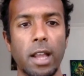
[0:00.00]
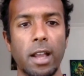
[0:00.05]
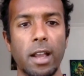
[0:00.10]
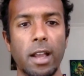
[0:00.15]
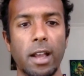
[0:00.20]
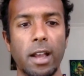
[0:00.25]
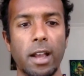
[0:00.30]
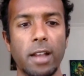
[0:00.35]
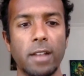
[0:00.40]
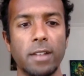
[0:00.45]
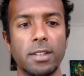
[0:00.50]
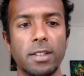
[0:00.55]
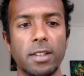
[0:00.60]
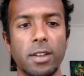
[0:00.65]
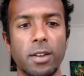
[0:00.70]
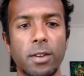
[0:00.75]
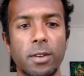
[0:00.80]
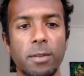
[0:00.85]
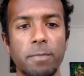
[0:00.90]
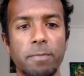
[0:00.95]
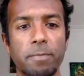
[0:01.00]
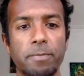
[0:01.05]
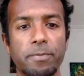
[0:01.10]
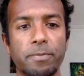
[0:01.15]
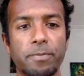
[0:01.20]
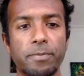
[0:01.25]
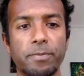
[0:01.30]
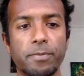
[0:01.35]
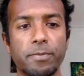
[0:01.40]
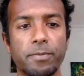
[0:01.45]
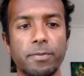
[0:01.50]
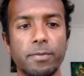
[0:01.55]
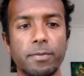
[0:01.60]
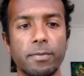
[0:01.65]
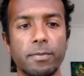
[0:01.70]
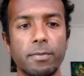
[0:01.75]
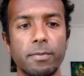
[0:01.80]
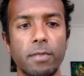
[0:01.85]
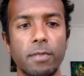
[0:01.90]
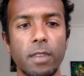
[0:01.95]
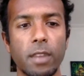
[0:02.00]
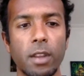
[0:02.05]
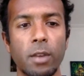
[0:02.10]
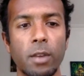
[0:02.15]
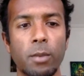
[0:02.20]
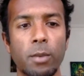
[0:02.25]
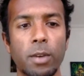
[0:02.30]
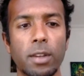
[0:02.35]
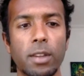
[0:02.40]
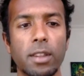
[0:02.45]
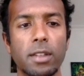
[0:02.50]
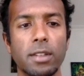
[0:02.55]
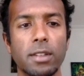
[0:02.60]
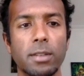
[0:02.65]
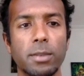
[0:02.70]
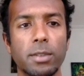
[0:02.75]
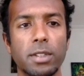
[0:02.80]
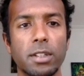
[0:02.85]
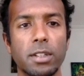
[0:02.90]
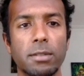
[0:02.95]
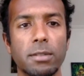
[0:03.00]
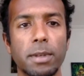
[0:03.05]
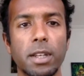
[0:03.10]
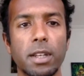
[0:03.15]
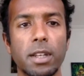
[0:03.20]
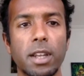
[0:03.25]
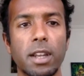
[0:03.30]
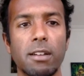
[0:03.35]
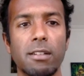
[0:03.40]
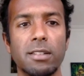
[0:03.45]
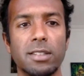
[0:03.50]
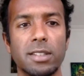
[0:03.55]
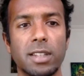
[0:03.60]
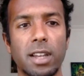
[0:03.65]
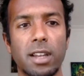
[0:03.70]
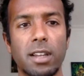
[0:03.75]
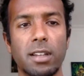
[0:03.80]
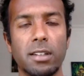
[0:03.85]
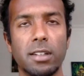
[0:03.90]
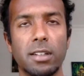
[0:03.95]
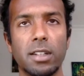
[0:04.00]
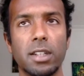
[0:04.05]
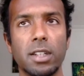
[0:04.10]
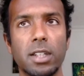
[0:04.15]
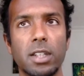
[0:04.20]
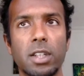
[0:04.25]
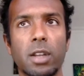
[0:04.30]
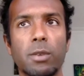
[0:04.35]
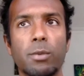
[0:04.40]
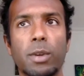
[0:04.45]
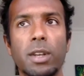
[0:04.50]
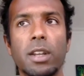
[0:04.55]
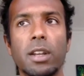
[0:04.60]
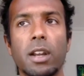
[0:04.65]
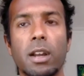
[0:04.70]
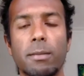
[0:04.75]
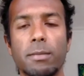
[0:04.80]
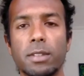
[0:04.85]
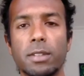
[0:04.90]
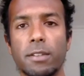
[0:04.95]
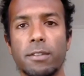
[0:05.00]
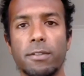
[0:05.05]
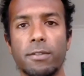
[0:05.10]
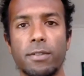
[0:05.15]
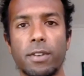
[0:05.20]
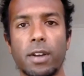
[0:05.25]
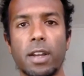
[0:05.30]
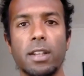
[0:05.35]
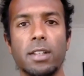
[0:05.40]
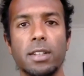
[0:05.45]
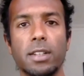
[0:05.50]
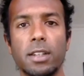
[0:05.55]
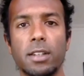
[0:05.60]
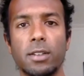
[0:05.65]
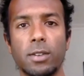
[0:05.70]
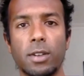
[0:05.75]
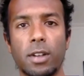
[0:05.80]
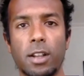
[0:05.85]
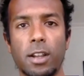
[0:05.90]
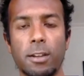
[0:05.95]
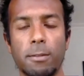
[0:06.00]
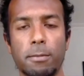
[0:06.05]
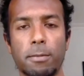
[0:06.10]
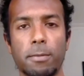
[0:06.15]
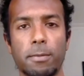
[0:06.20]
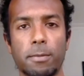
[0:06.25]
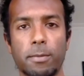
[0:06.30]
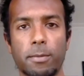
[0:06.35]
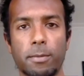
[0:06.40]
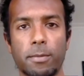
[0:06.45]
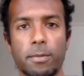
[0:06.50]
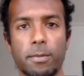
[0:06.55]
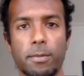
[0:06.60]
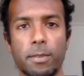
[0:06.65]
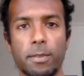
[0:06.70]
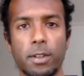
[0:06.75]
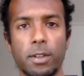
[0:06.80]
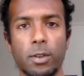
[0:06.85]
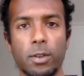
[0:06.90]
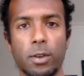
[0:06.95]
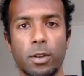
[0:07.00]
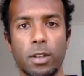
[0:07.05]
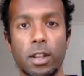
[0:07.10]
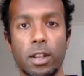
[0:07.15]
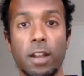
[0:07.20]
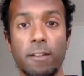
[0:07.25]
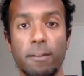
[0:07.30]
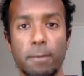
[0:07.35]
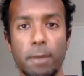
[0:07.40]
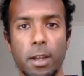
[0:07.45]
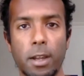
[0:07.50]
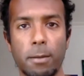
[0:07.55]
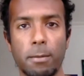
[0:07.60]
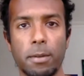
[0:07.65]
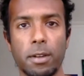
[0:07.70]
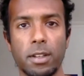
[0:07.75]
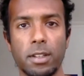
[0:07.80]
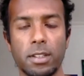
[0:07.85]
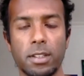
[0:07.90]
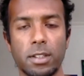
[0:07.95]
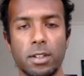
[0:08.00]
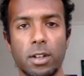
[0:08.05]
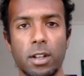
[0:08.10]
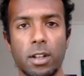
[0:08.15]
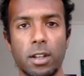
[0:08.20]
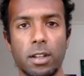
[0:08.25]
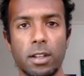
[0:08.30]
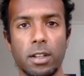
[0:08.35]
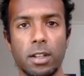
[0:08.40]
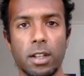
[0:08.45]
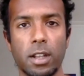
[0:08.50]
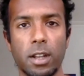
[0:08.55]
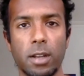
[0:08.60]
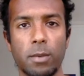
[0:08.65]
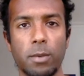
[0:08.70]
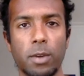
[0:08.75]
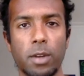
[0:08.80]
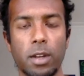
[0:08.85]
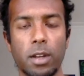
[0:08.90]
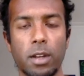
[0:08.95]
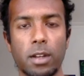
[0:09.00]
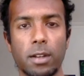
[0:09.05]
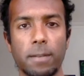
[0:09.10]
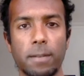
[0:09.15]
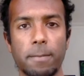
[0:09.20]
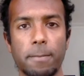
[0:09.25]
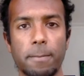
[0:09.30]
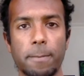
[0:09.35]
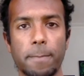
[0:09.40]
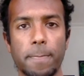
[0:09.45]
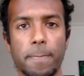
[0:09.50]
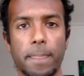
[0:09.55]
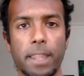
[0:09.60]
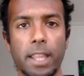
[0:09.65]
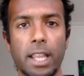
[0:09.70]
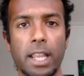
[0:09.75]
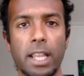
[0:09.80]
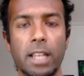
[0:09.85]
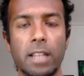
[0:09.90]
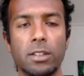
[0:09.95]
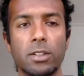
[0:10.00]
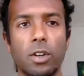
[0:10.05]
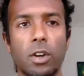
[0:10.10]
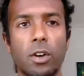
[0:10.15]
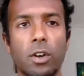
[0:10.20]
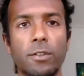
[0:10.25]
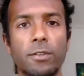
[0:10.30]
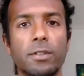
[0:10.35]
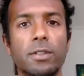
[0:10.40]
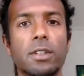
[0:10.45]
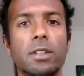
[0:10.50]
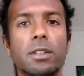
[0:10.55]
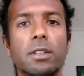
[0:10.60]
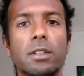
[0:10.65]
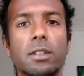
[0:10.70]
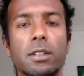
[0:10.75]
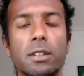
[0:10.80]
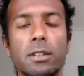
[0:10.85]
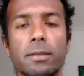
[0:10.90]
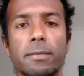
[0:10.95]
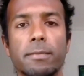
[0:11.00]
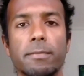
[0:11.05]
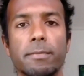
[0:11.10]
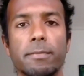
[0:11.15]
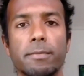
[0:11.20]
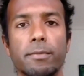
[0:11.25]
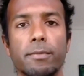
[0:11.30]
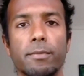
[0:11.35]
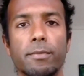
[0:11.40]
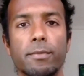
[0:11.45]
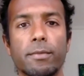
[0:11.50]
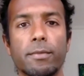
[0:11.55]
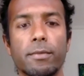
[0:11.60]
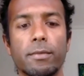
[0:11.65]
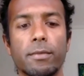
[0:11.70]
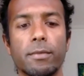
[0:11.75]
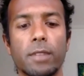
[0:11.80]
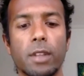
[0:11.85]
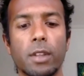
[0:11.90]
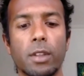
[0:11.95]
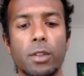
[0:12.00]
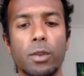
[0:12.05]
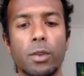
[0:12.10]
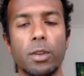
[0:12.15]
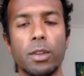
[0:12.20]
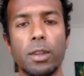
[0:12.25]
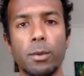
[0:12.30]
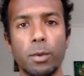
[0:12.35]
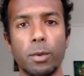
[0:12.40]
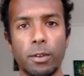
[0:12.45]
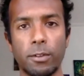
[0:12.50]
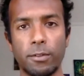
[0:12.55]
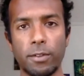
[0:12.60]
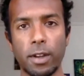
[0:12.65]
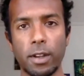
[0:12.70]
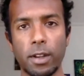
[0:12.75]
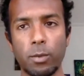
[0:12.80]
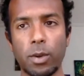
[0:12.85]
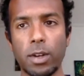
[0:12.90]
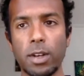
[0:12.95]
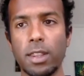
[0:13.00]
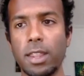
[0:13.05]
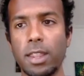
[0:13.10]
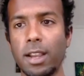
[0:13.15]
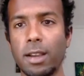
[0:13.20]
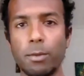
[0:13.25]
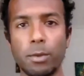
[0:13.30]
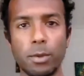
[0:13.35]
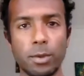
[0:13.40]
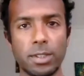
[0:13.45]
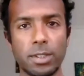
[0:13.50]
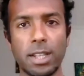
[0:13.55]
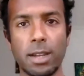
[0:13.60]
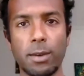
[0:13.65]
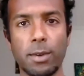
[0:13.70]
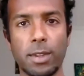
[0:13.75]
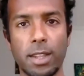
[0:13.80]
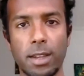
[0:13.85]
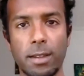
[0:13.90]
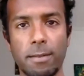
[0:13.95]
And so one of the things I wanted to speak here is that, when it comes to finding your life purpose, your light work, it is often thought that we'll find one thing and we'll stay with it.